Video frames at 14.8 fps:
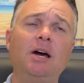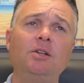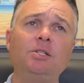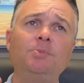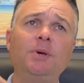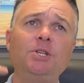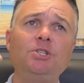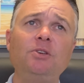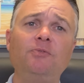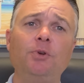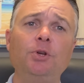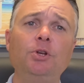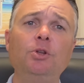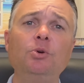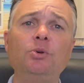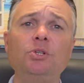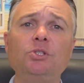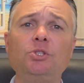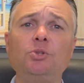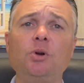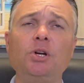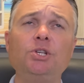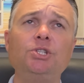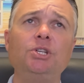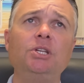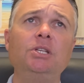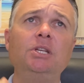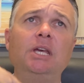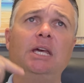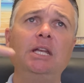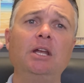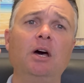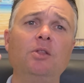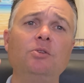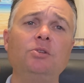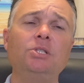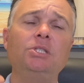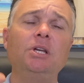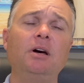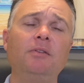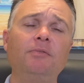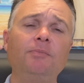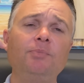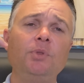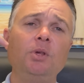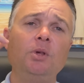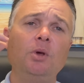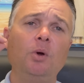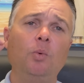out, especially for new construction and other stuff,